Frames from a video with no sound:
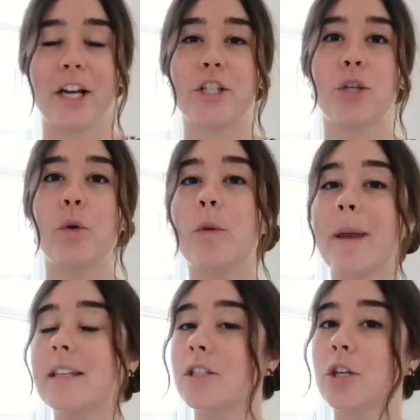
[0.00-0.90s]
Their
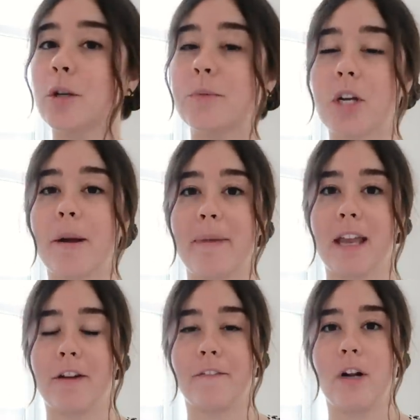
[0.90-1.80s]
toothpaste tubes are
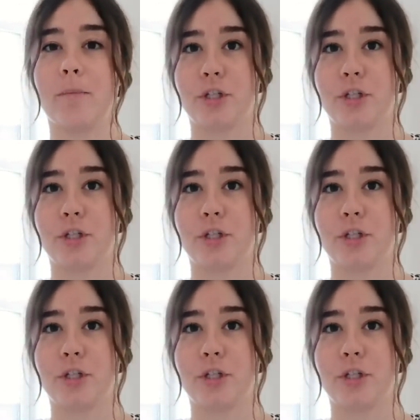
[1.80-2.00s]
made from